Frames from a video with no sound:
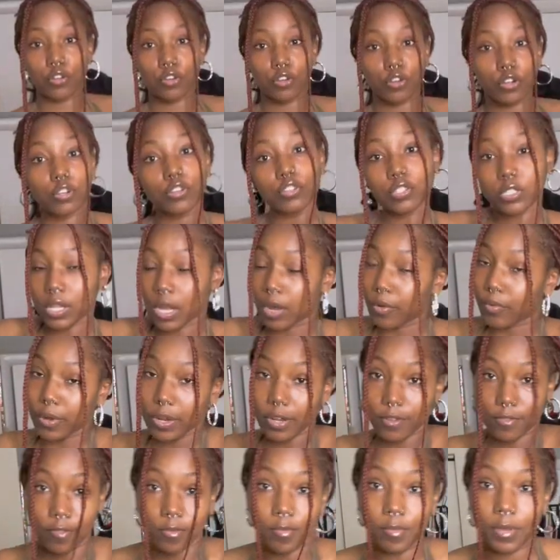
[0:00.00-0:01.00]
girl's not
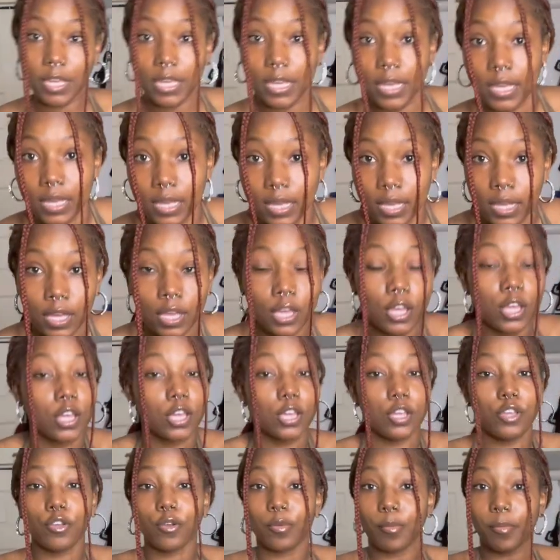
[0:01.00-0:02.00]
ready for me,
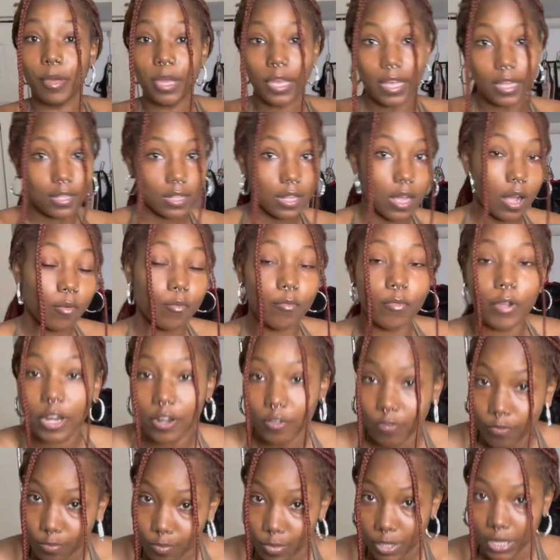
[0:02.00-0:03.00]
your man not
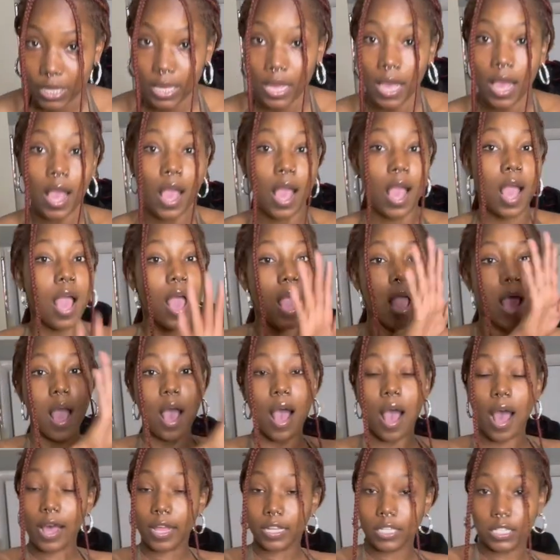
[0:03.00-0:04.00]
ready for me,
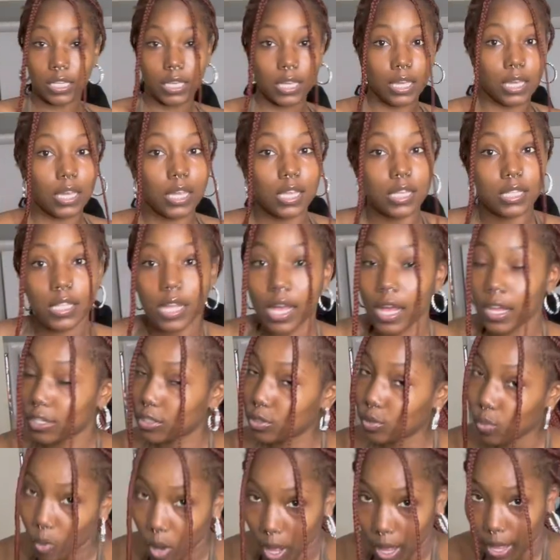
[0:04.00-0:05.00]
hide your kids, hide
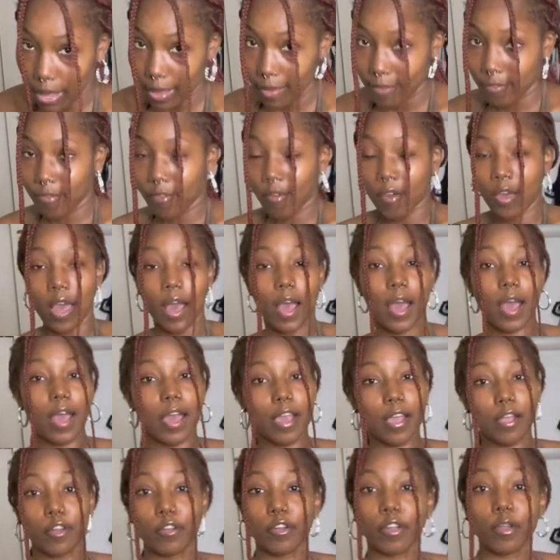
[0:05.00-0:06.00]
your wife,
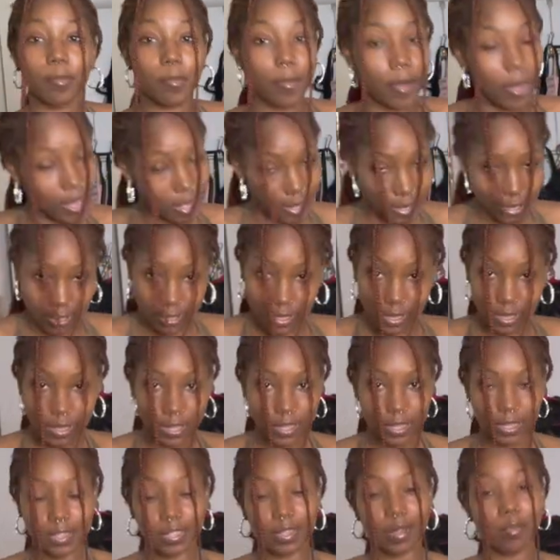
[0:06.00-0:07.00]
hide everybody,
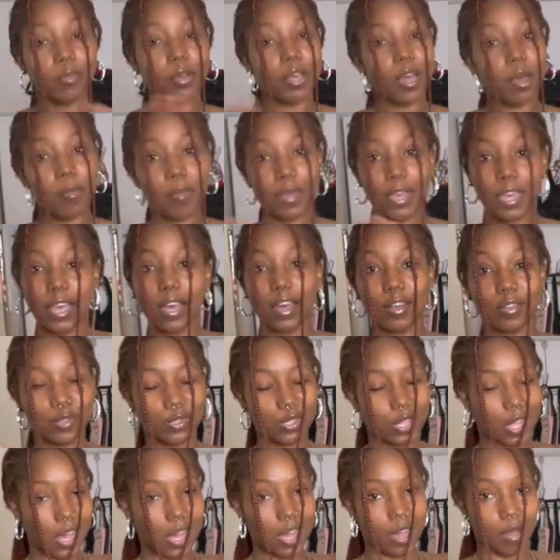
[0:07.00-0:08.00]
because I'm coming
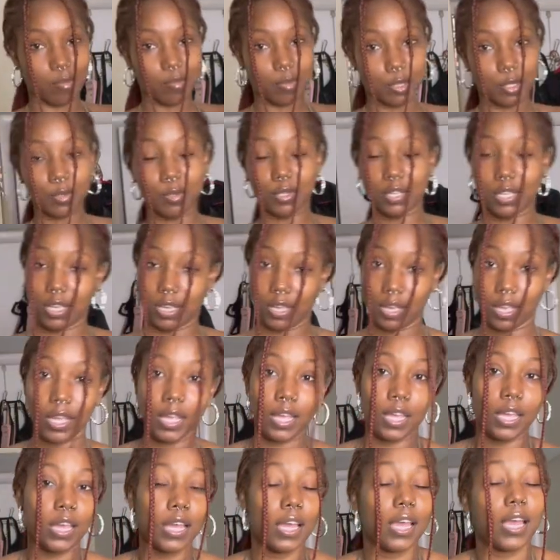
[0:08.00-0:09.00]
outside, period.
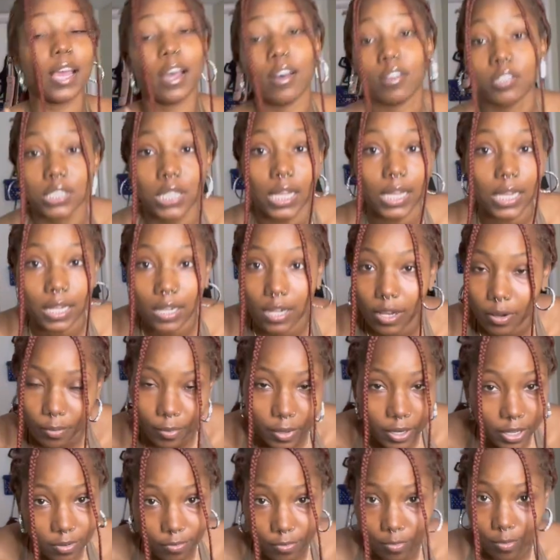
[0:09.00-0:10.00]
And outside not
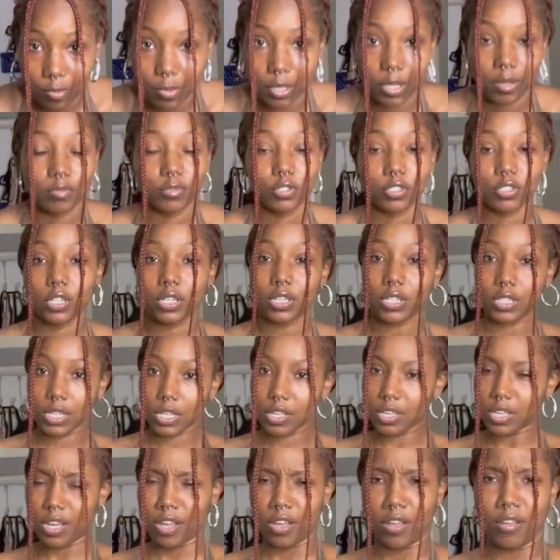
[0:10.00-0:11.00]
ready for me, I'm just trying to
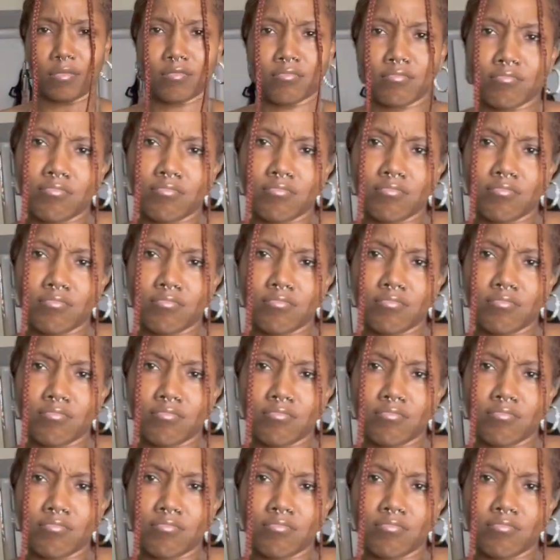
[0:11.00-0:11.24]
tell y'all.